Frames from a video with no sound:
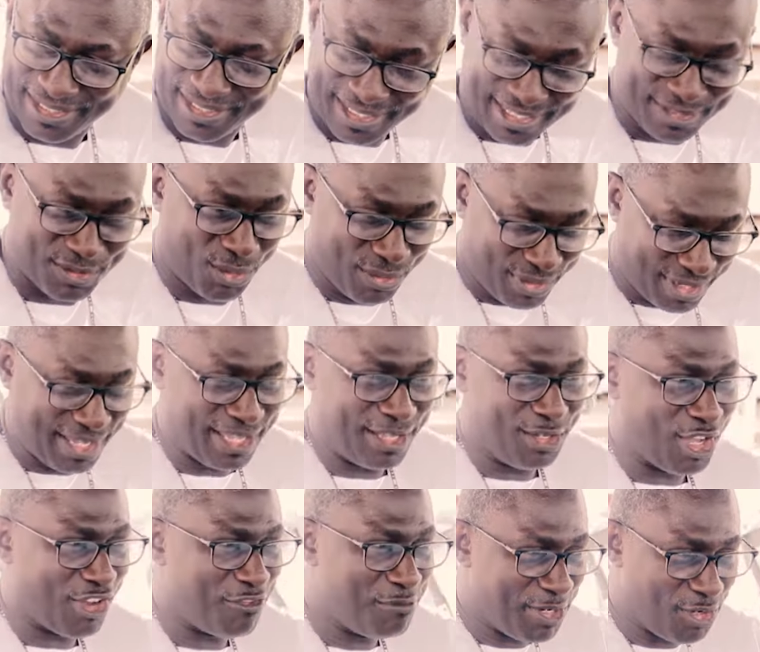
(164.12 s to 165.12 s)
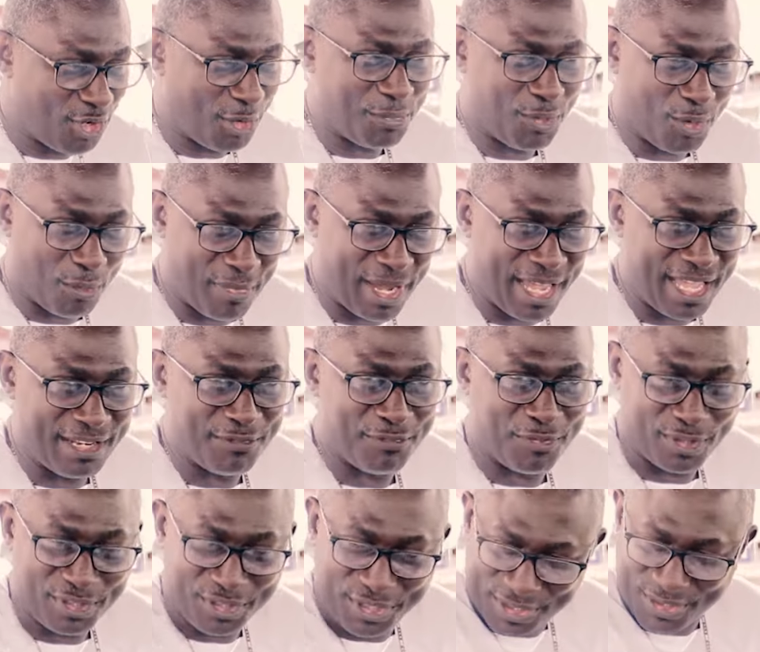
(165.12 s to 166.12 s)
That, okay, you have made up your mind
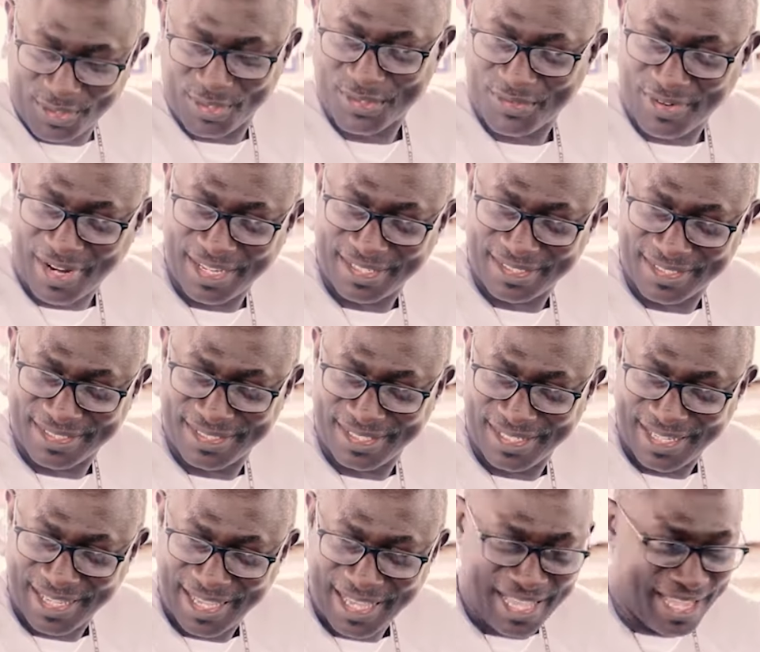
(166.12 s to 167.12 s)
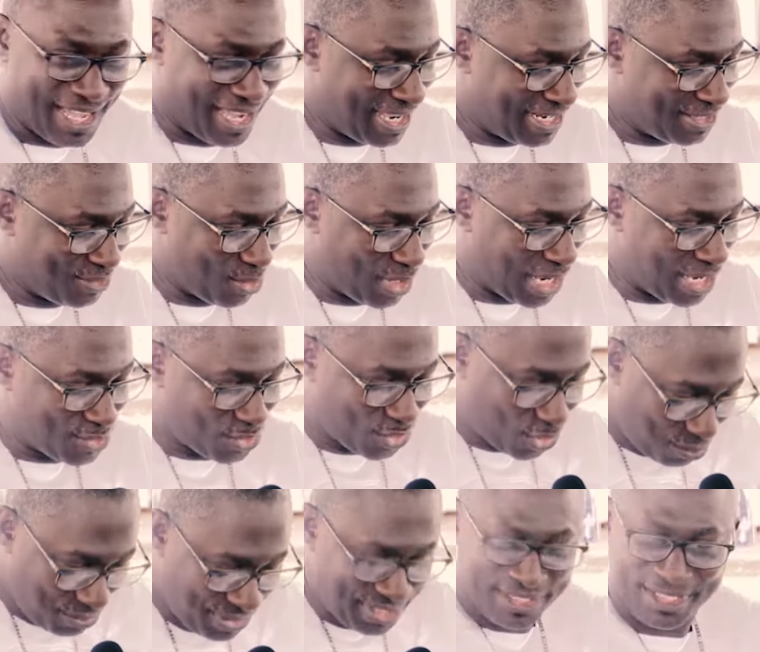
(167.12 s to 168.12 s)
for Jesus Christ and you are
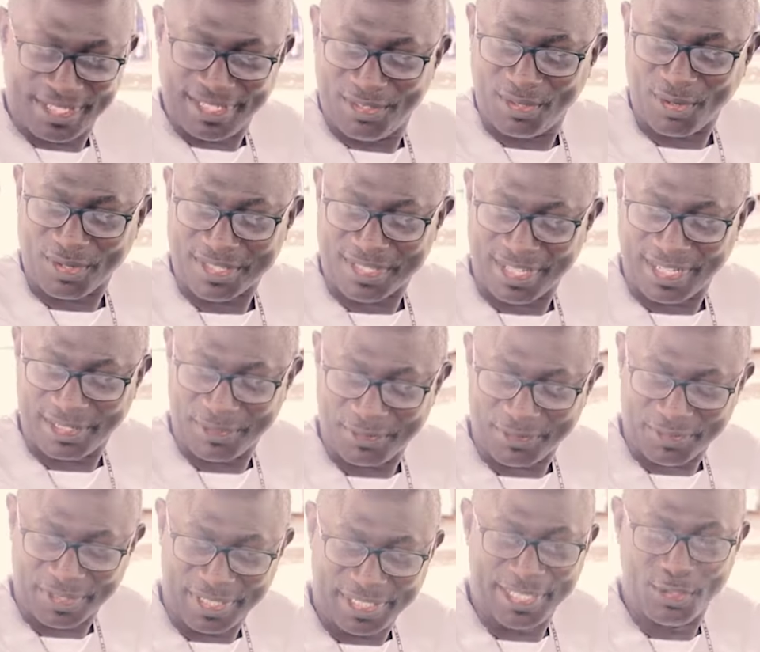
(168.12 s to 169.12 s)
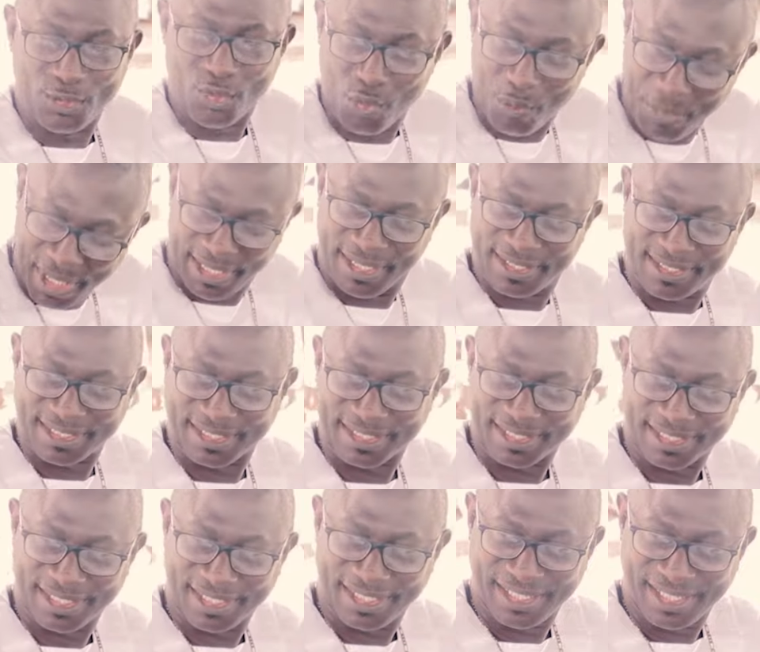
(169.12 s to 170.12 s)
submitting yourself in
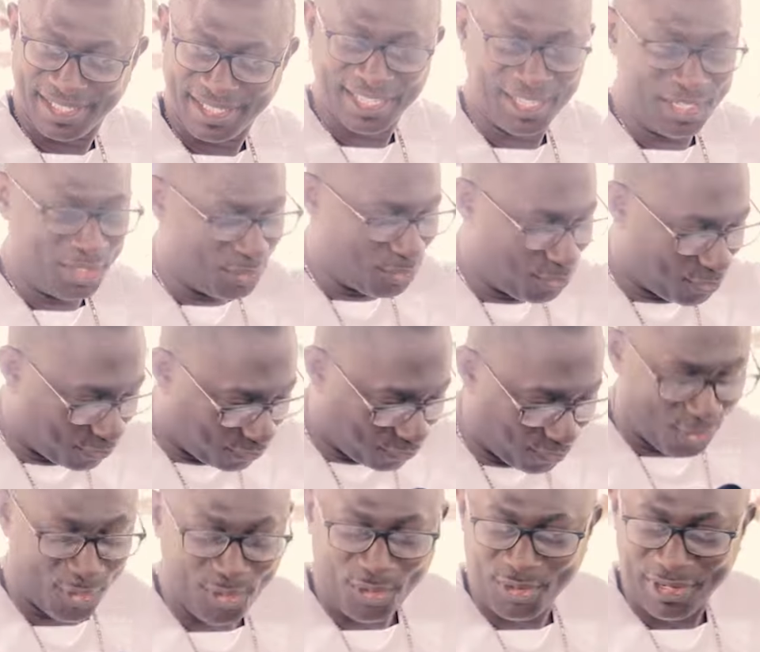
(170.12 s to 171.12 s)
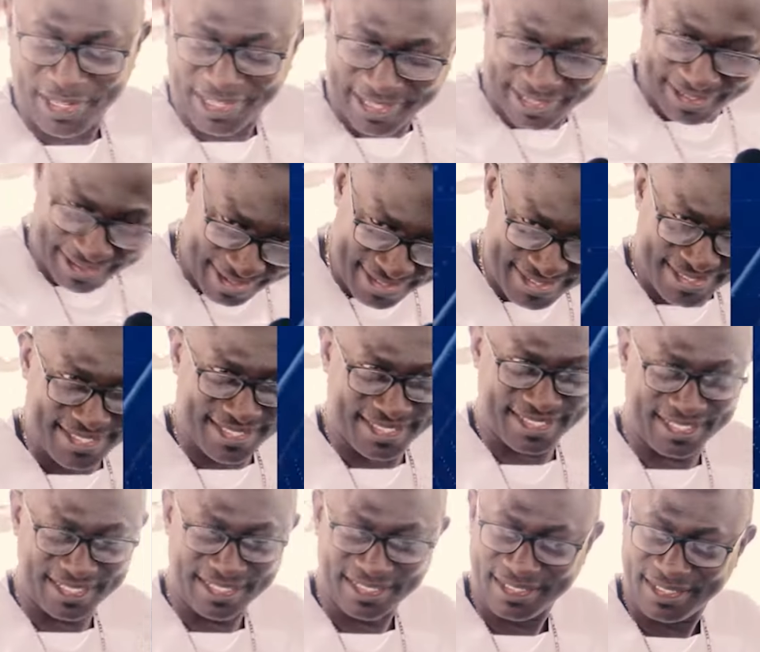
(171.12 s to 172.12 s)
humility for
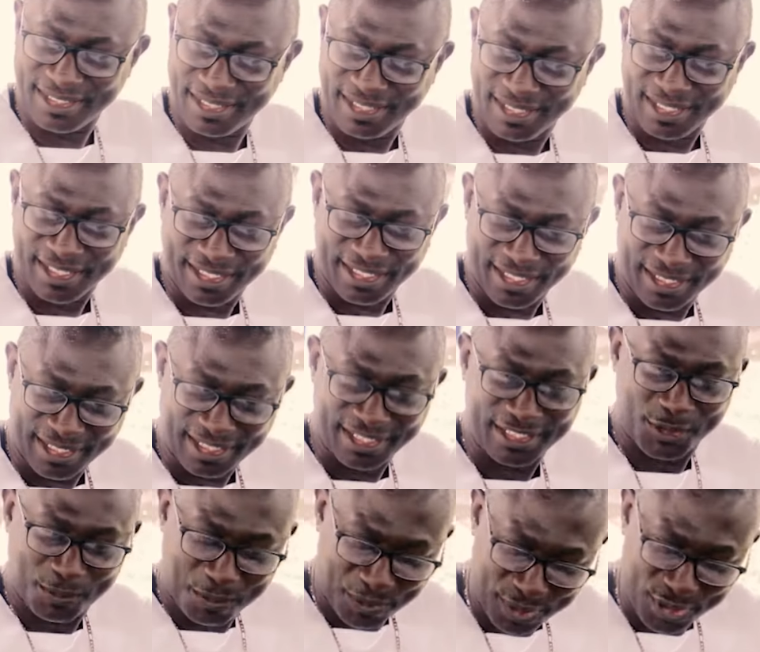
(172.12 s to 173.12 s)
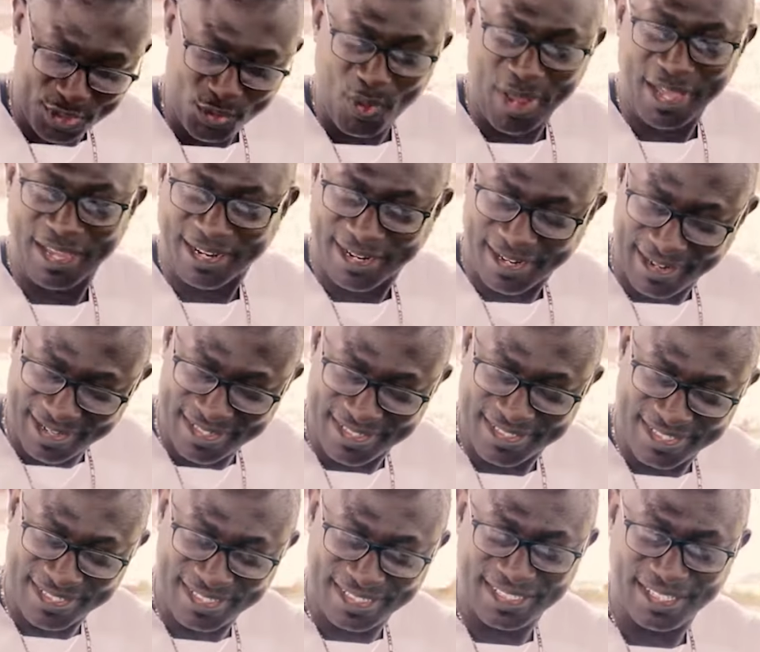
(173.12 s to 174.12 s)
cleansing, spiritual
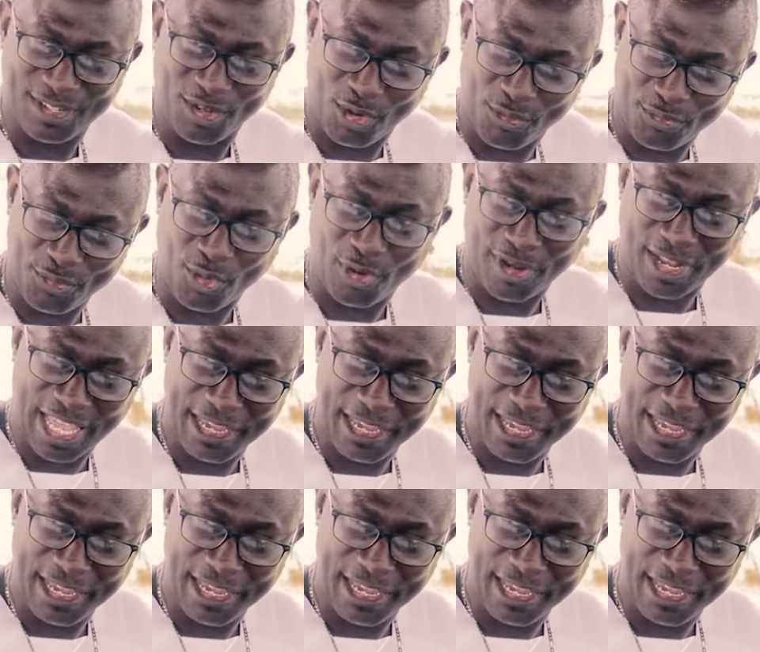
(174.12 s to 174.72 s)
cleansing of your